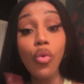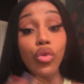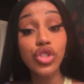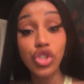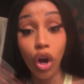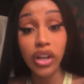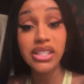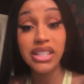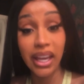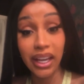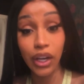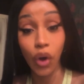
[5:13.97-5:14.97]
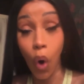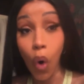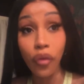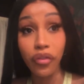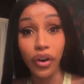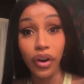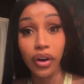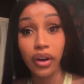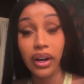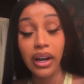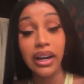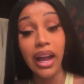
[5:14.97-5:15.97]
will start taking over
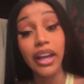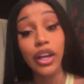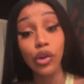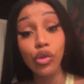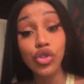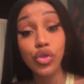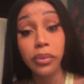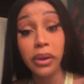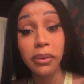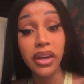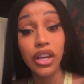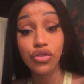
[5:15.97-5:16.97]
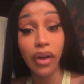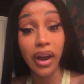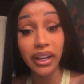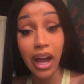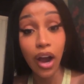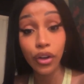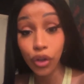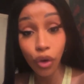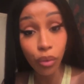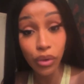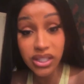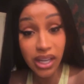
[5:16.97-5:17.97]
like it used to be, because right now, you
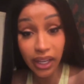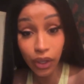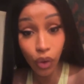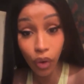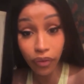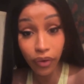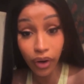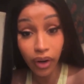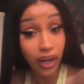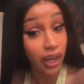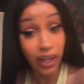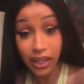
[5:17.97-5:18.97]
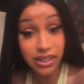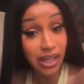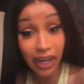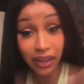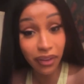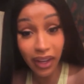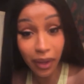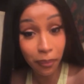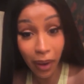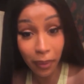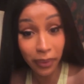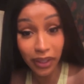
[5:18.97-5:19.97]
know what's taking over? It's not even
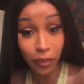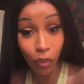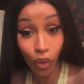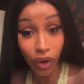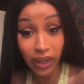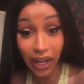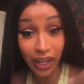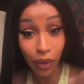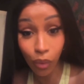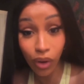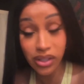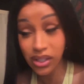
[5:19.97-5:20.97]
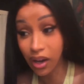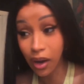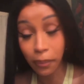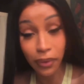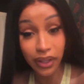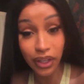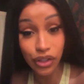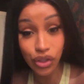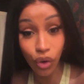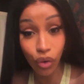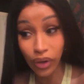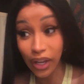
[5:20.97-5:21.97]
hip hop anymore like it was a couple of
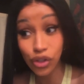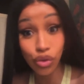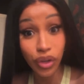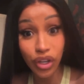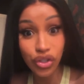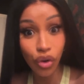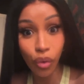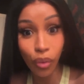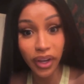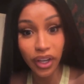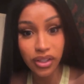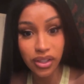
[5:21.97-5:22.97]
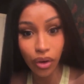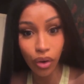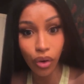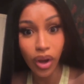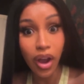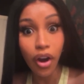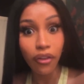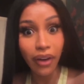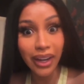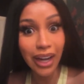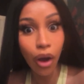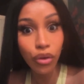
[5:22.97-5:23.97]
years ago, like 2 years ago, 1 year ago.
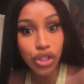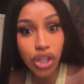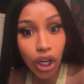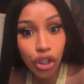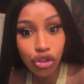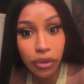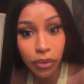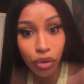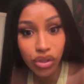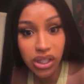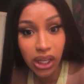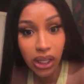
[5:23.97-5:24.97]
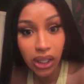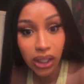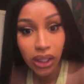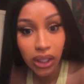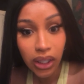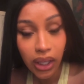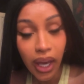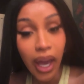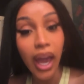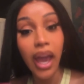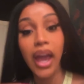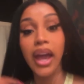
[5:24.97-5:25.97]
Right now it's country music.
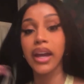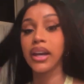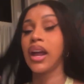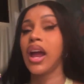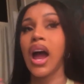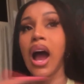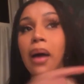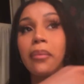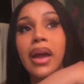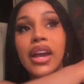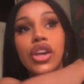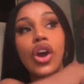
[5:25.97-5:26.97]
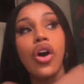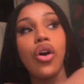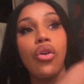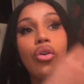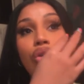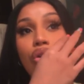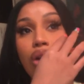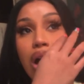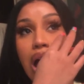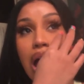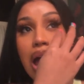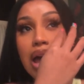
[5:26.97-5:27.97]
And I'm like, yo,
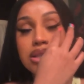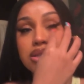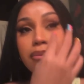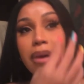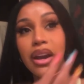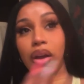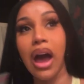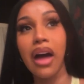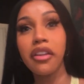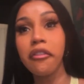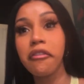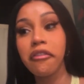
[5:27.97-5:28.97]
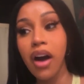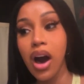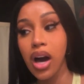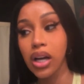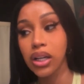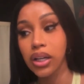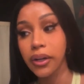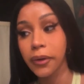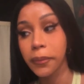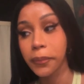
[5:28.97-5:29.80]
I asked somebody, how the fuck